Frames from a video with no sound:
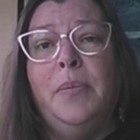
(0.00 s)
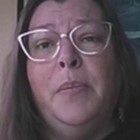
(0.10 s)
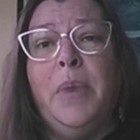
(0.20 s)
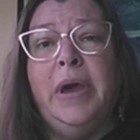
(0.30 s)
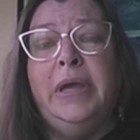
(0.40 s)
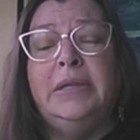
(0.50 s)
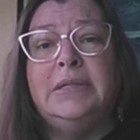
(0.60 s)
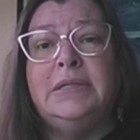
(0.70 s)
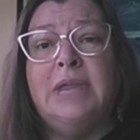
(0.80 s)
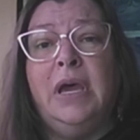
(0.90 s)

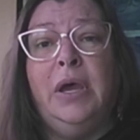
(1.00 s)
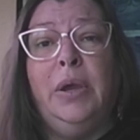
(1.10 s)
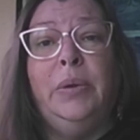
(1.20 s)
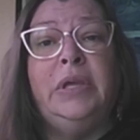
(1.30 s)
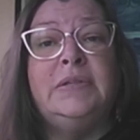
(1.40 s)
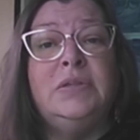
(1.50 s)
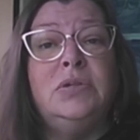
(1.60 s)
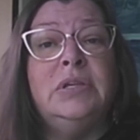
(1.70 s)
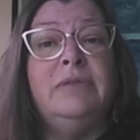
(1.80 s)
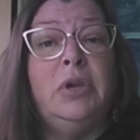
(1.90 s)
but uh, it's
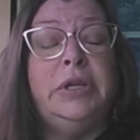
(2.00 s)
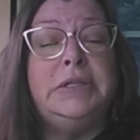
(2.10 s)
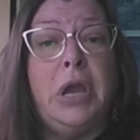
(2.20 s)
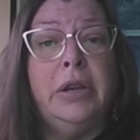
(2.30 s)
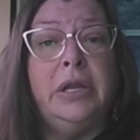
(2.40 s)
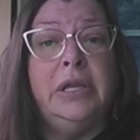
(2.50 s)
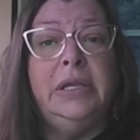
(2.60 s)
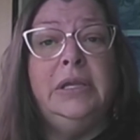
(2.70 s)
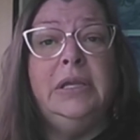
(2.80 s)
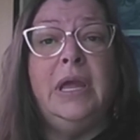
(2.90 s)
usually very
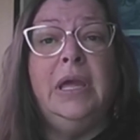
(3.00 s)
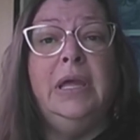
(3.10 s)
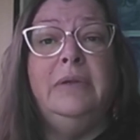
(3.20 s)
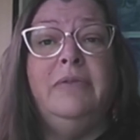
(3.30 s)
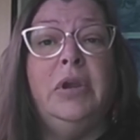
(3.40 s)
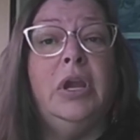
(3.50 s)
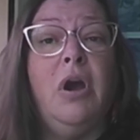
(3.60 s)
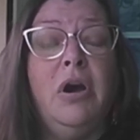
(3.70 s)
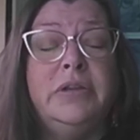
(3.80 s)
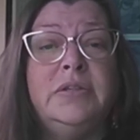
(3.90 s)
targeted and very
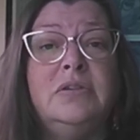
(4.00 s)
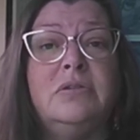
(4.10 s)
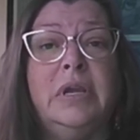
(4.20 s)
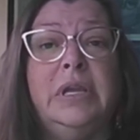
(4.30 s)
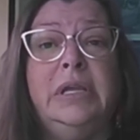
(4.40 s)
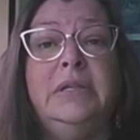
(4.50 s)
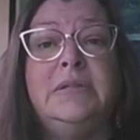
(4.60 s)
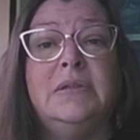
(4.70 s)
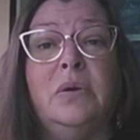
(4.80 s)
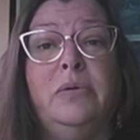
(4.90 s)
concentrated.
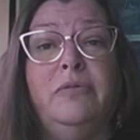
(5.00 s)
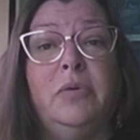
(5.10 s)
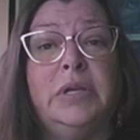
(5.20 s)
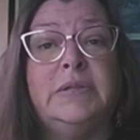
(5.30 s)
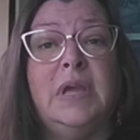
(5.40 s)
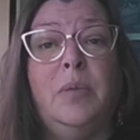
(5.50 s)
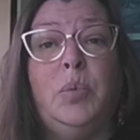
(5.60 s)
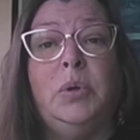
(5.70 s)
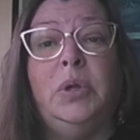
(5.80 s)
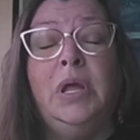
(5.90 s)
So, for
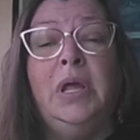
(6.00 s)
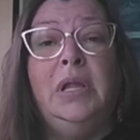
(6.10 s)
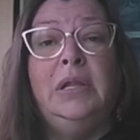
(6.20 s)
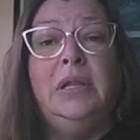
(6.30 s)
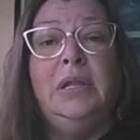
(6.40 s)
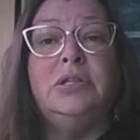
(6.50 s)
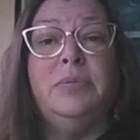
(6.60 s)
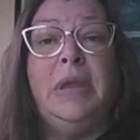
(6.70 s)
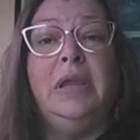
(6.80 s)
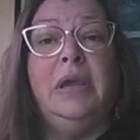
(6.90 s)
example, Little
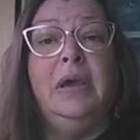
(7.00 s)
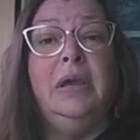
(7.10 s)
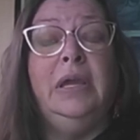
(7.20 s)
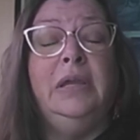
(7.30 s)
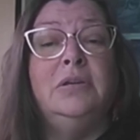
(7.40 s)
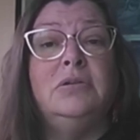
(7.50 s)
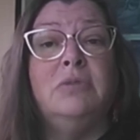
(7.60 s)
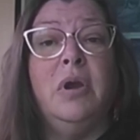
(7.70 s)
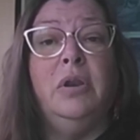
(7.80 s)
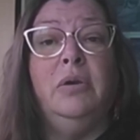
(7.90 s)
Jamaica in
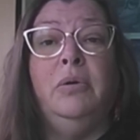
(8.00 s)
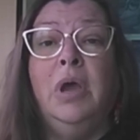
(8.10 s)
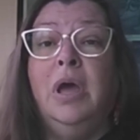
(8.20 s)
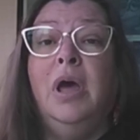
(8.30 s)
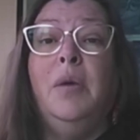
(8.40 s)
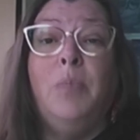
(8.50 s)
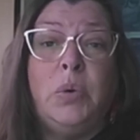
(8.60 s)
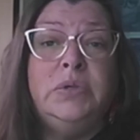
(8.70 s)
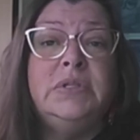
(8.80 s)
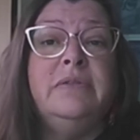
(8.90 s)
Toronto,
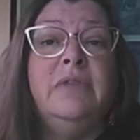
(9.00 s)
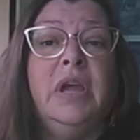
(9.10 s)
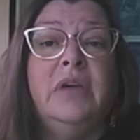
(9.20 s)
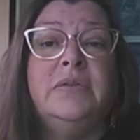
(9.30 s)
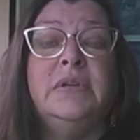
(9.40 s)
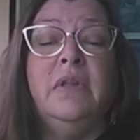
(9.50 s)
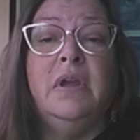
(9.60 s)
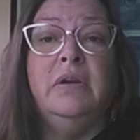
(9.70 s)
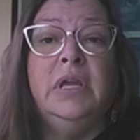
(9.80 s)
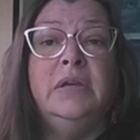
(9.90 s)
most of the housing
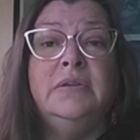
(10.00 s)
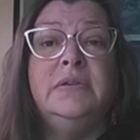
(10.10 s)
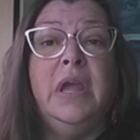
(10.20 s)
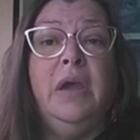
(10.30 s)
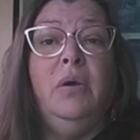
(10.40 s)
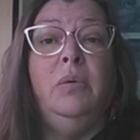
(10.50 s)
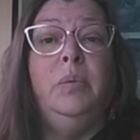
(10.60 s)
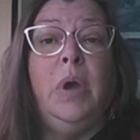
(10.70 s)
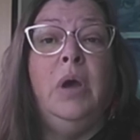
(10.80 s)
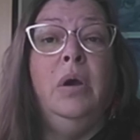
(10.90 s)
there is
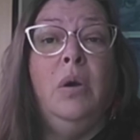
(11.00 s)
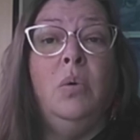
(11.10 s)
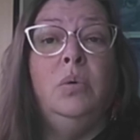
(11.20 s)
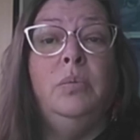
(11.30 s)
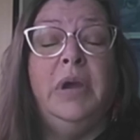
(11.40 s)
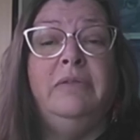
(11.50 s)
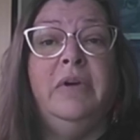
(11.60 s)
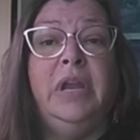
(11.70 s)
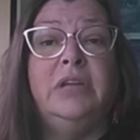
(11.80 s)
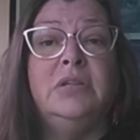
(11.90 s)
now uh, owned by
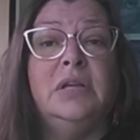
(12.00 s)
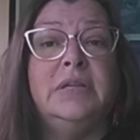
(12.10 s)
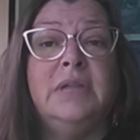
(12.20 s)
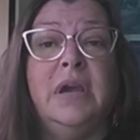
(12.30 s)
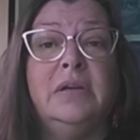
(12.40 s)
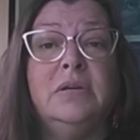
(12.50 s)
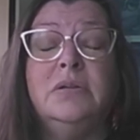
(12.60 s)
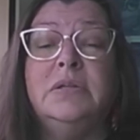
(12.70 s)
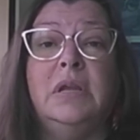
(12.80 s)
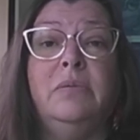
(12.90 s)
financialized
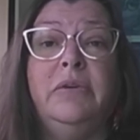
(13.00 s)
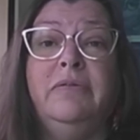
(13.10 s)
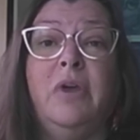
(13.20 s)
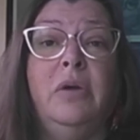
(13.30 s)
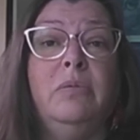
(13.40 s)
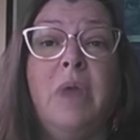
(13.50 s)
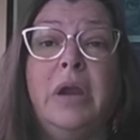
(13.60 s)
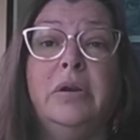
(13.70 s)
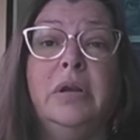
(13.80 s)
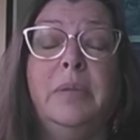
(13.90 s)
actors, and we've got
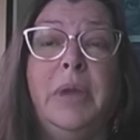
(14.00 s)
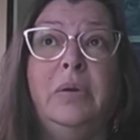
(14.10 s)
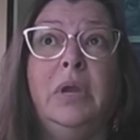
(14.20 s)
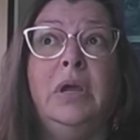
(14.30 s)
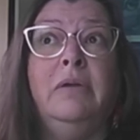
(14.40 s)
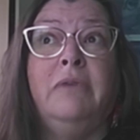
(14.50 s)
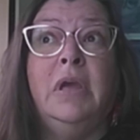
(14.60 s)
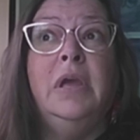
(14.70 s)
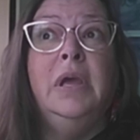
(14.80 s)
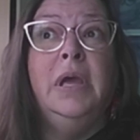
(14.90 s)
record amount of
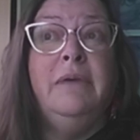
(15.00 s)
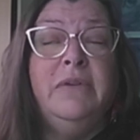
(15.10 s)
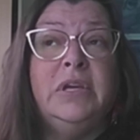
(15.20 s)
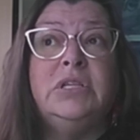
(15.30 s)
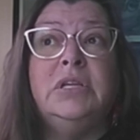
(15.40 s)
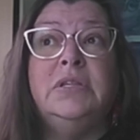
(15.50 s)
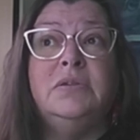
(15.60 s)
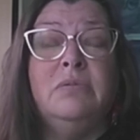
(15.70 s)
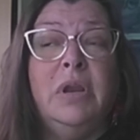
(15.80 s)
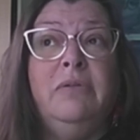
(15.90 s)

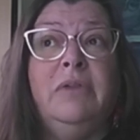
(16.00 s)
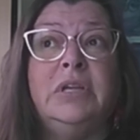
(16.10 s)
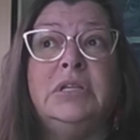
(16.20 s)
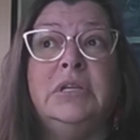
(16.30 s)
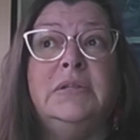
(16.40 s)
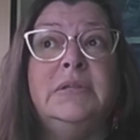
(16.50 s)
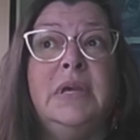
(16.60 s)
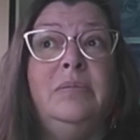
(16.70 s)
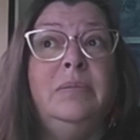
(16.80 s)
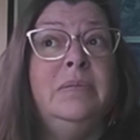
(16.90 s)
evictions, rent evictions,
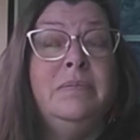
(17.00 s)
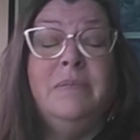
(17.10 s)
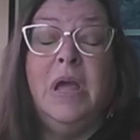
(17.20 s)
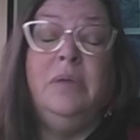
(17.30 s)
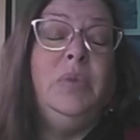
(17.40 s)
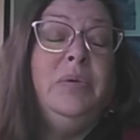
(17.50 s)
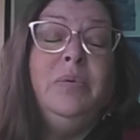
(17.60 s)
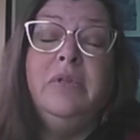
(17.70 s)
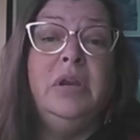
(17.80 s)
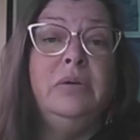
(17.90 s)
and uh,
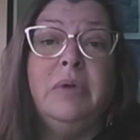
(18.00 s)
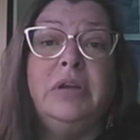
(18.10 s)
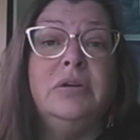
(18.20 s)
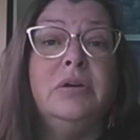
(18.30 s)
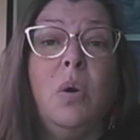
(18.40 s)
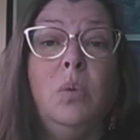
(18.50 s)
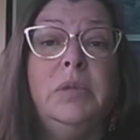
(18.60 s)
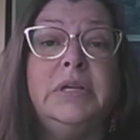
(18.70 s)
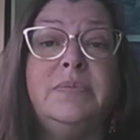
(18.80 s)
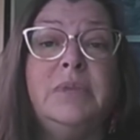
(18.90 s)
people that are rendered
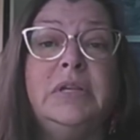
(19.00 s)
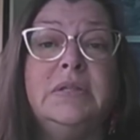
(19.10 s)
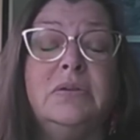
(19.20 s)
homeless. But it's